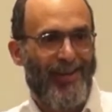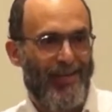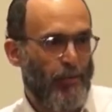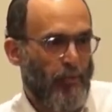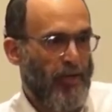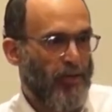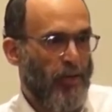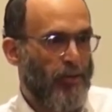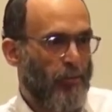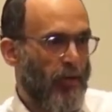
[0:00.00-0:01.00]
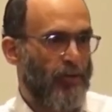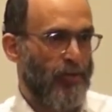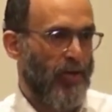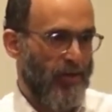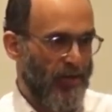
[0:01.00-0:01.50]
It depends on the
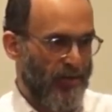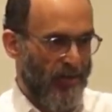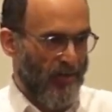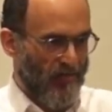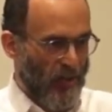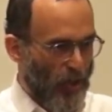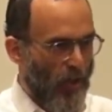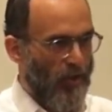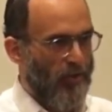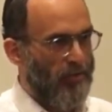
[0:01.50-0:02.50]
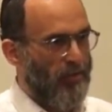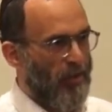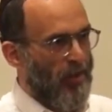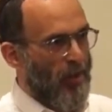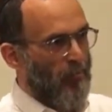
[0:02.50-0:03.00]
race or the ethnicity of the child.
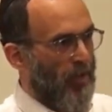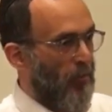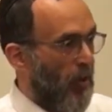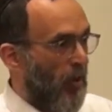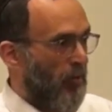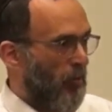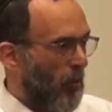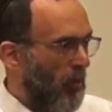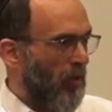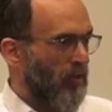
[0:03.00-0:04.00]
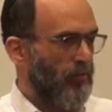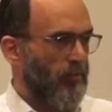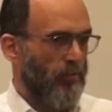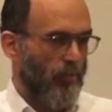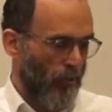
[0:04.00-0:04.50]
But there are
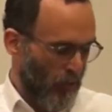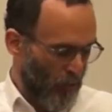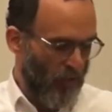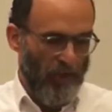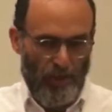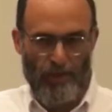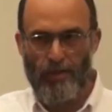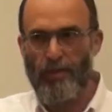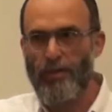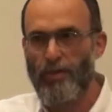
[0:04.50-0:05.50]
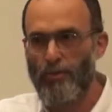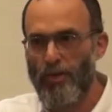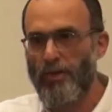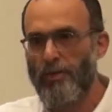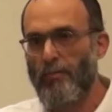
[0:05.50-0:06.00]
laws. Traditionally,
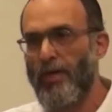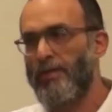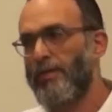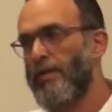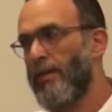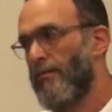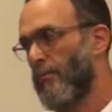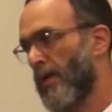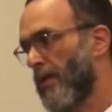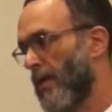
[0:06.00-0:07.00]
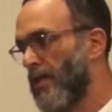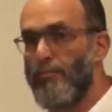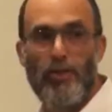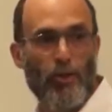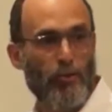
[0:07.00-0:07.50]
Judaism has recognized
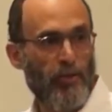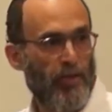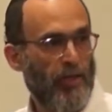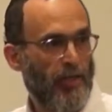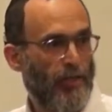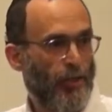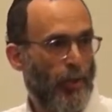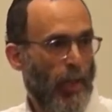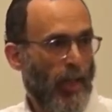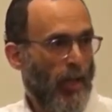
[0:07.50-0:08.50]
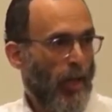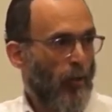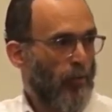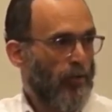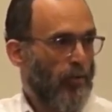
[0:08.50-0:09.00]
maternal lineage.
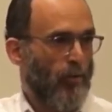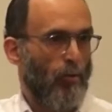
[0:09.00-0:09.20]
But